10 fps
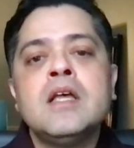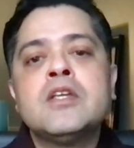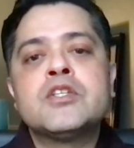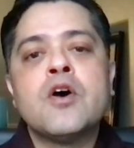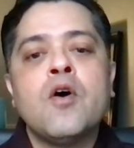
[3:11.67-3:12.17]

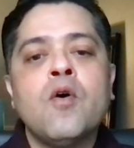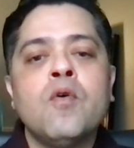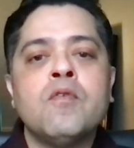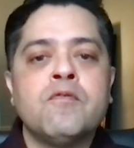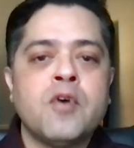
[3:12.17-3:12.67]

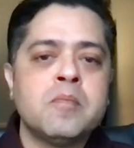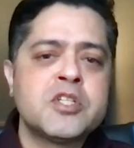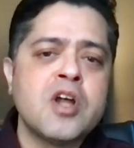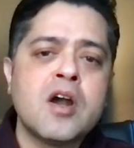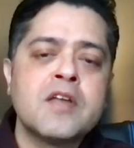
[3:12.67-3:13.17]
So from
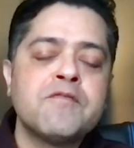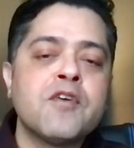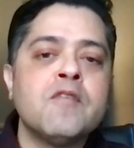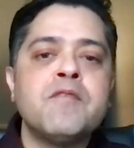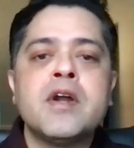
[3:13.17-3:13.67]
starting
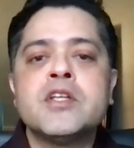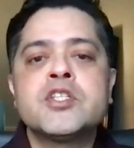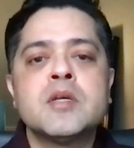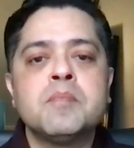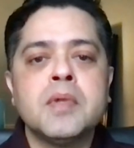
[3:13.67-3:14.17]
from very
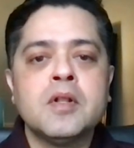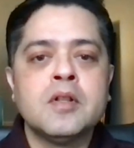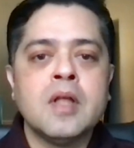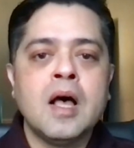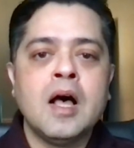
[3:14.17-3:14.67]

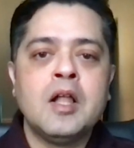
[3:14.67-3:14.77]
simple uh,